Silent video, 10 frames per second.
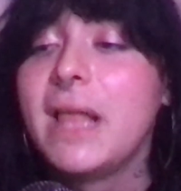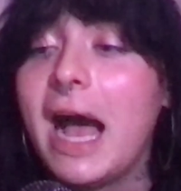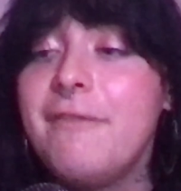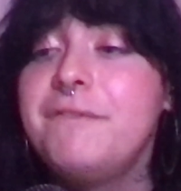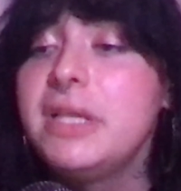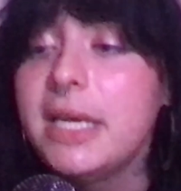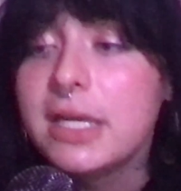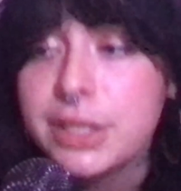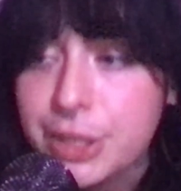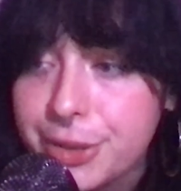I'm feeling a
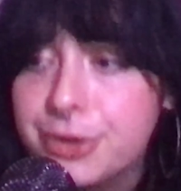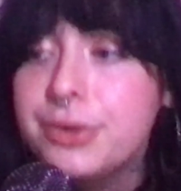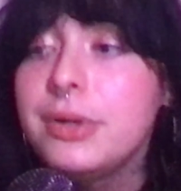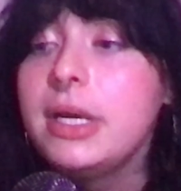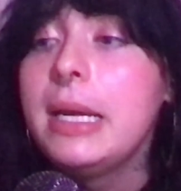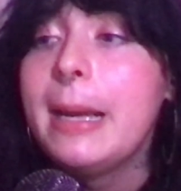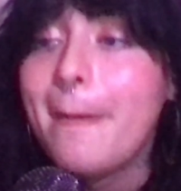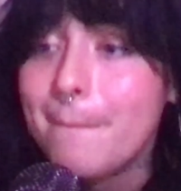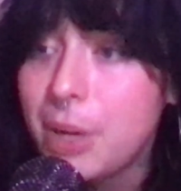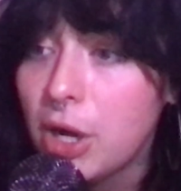little
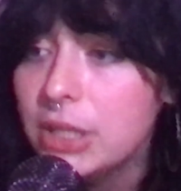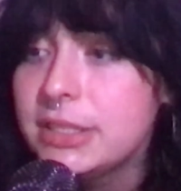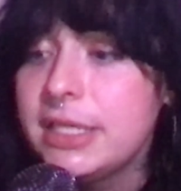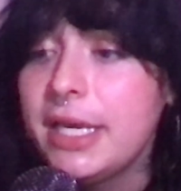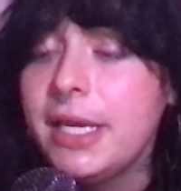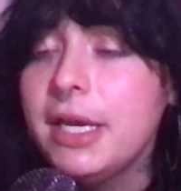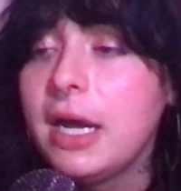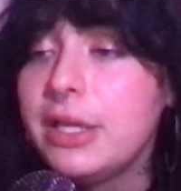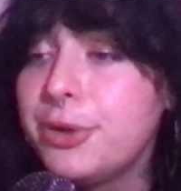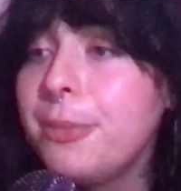ballsy,
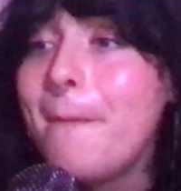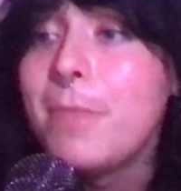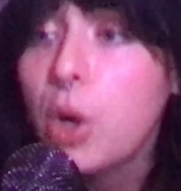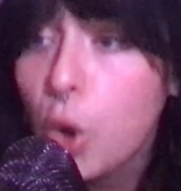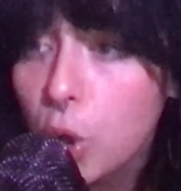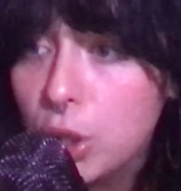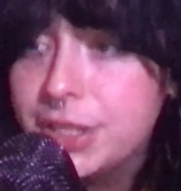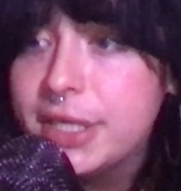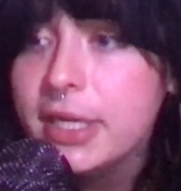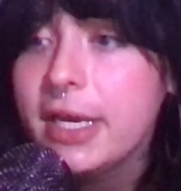a little
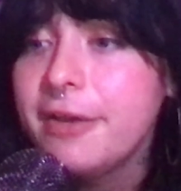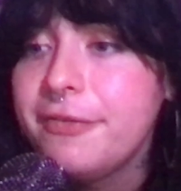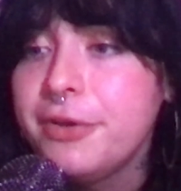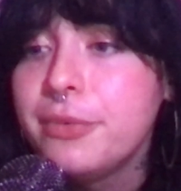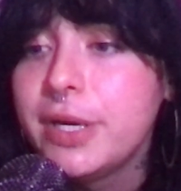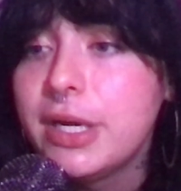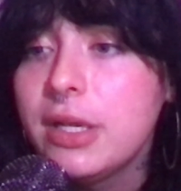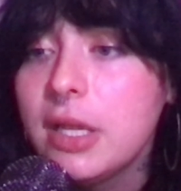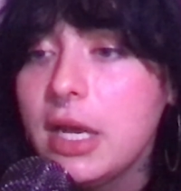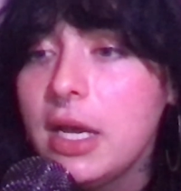bold, if you
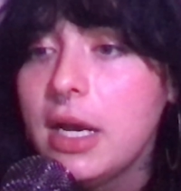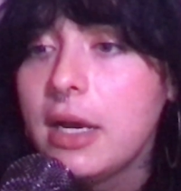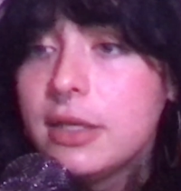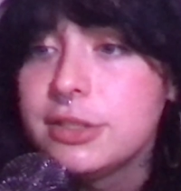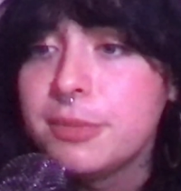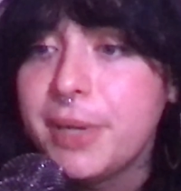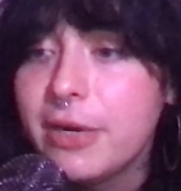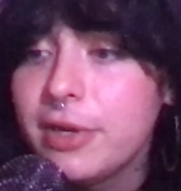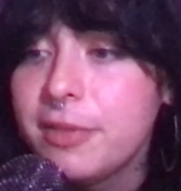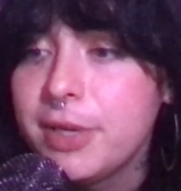will. So bear
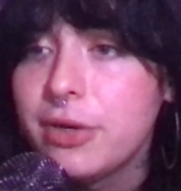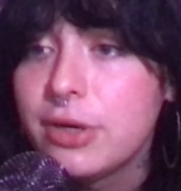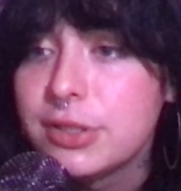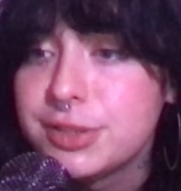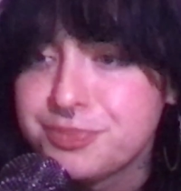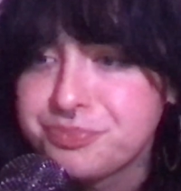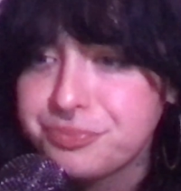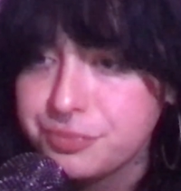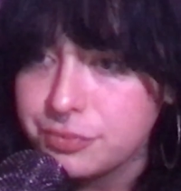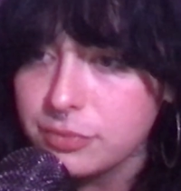with me, girls.
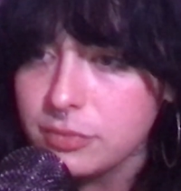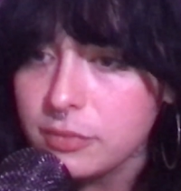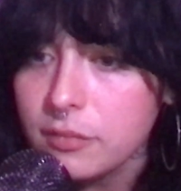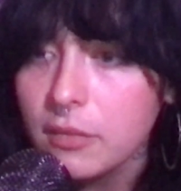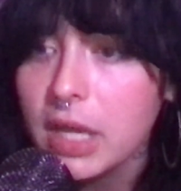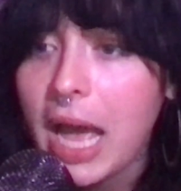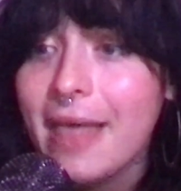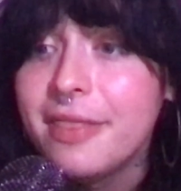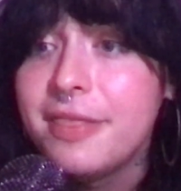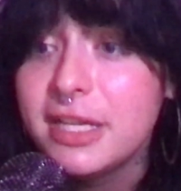
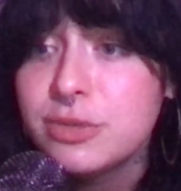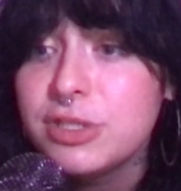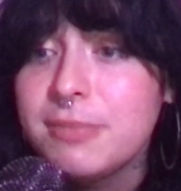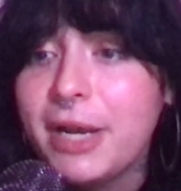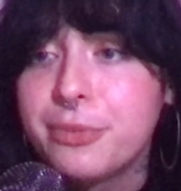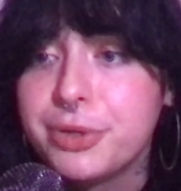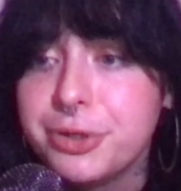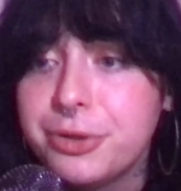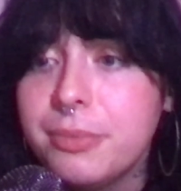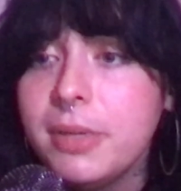This was my
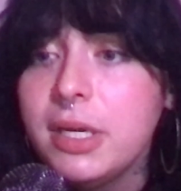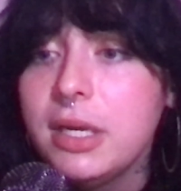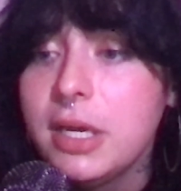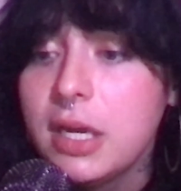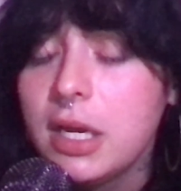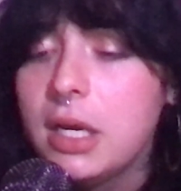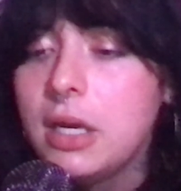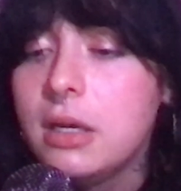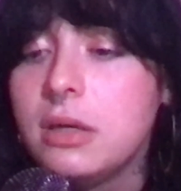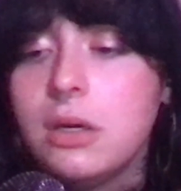room.
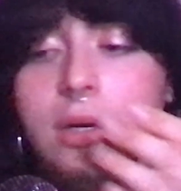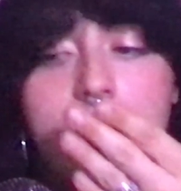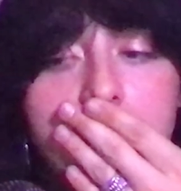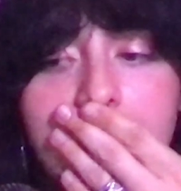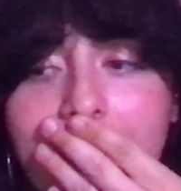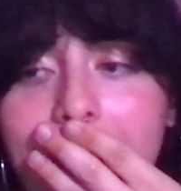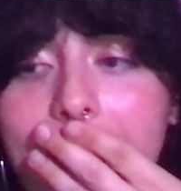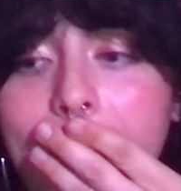Oh, God.